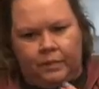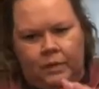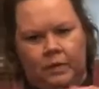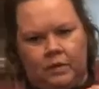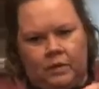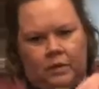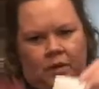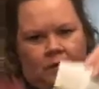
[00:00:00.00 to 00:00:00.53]

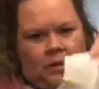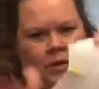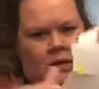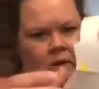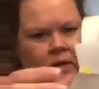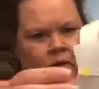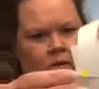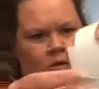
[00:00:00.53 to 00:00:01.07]
So I pinned
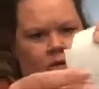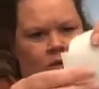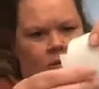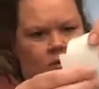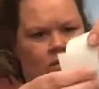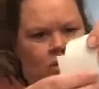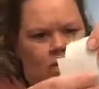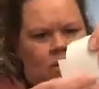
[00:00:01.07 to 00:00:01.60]
it
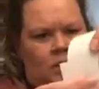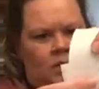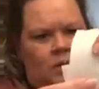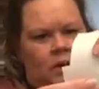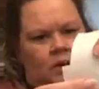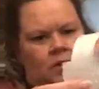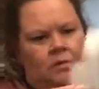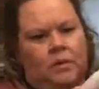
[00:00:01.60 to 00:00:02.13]
right, well,
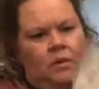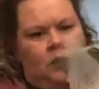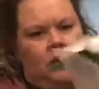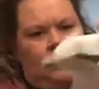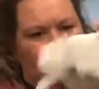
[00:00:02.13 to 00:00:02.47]
it's below where